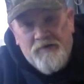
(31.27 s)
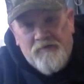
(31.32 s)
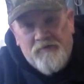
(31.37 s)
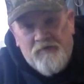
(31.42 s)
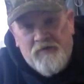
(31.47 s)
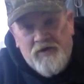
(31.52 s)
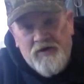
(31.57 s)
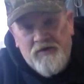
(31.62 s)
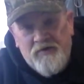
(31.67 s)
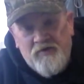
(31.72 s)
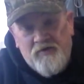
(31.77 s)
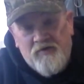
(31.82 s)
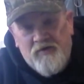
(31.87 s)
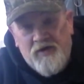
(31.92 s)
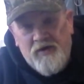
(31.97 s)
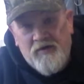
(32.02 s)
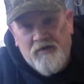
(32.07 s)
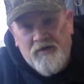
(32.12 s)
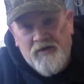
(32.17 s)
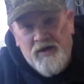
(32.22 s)
want to know
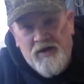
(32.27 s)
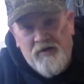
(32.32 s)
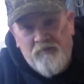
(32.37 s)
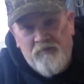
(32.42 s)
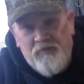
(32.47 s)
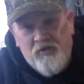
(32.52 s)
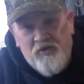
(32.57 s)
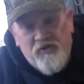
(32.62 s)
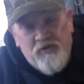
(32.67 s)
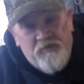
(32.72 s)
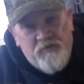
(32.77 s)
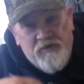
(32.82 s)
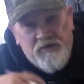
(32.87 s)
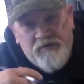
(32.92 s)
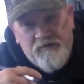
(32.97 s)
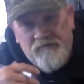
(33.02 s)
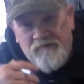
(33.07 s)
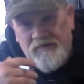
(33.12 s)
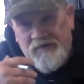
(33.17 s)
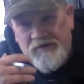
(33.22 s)
how to compost,
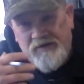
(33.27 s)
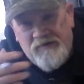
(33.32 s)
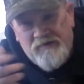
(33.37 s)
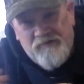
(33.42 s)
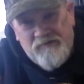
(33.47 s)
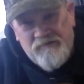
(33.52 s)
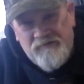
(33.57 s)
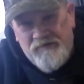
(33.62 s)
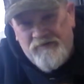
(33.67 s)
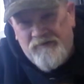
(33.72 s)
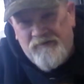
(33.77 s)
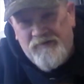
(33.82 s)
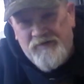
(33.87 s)
but you really don't know